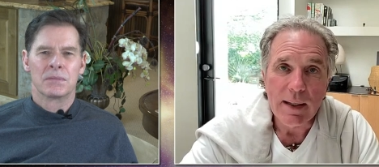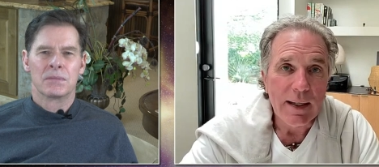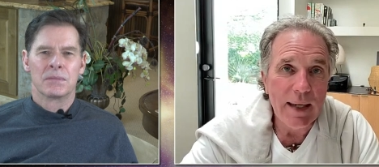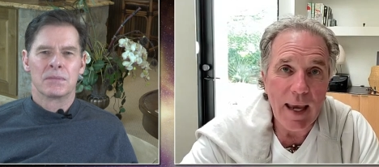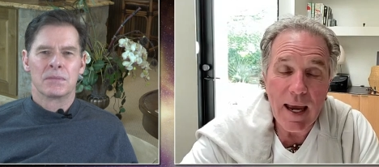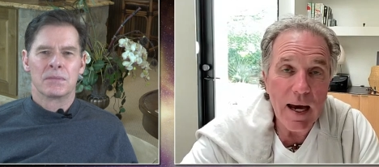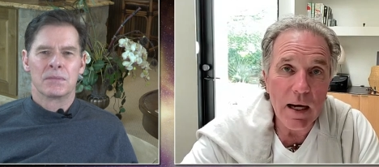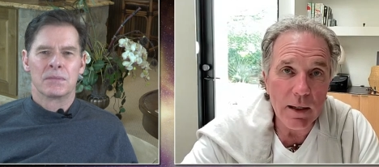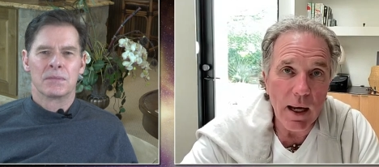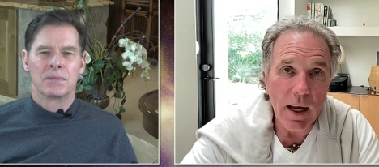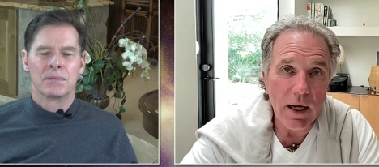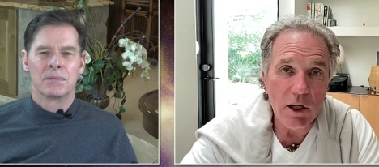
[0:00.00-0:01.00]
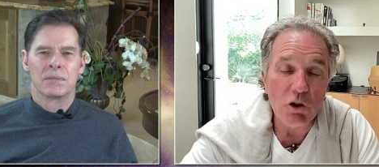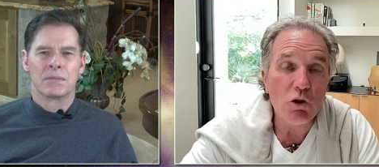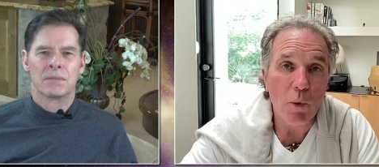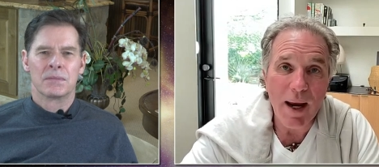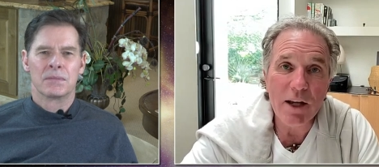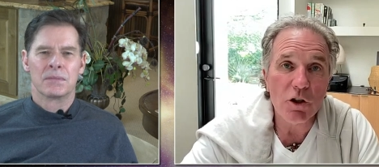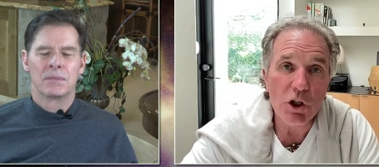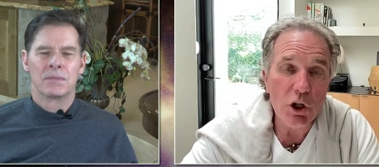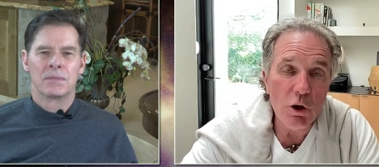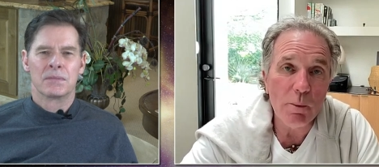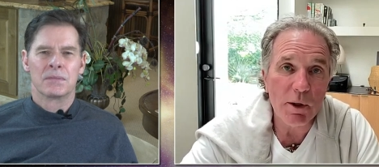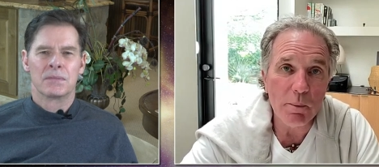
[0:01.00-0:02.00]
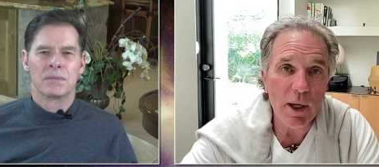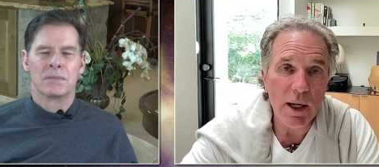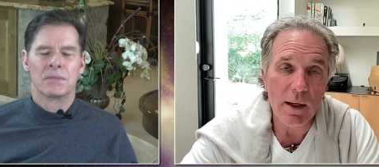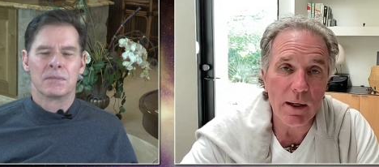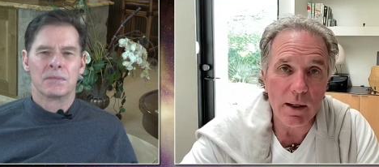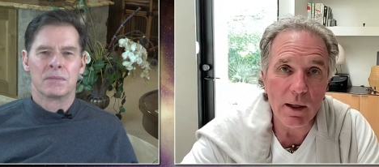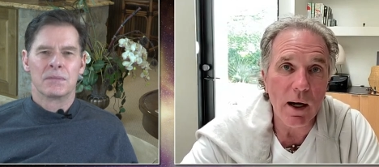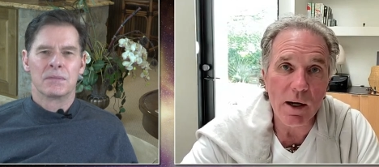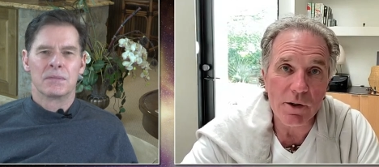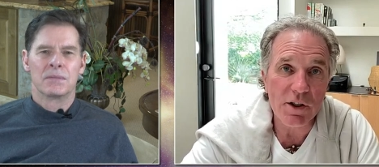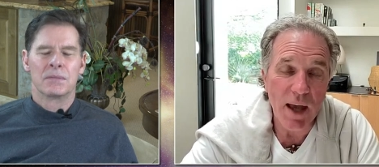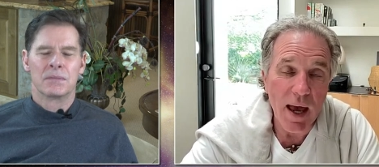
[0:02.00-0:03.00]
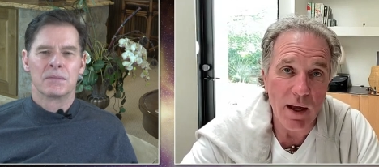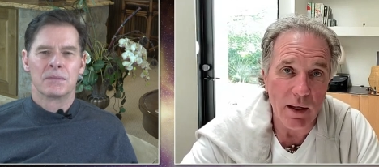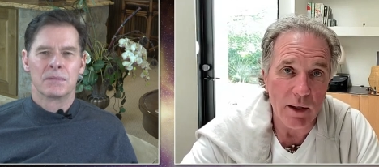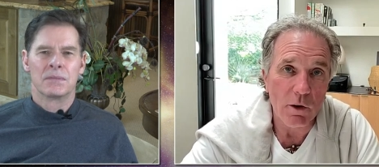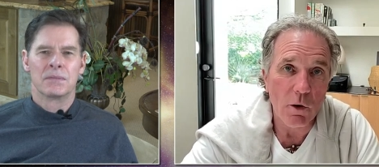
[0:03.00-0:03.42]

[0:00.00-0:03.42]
Speaker 1: can a transhuman being ascend?